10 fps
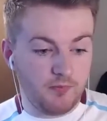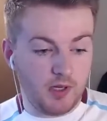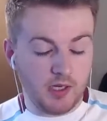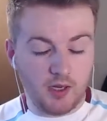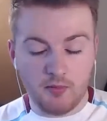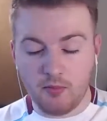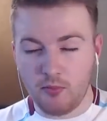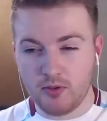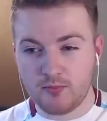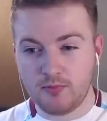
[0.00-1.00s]
I can't remember
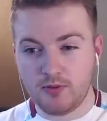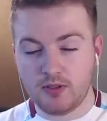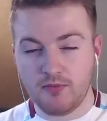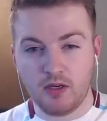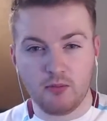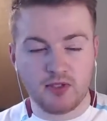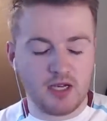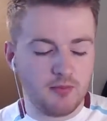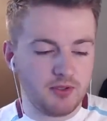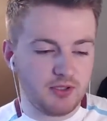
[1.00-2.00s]
which defender was out
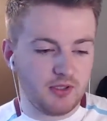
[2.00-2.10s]
of position.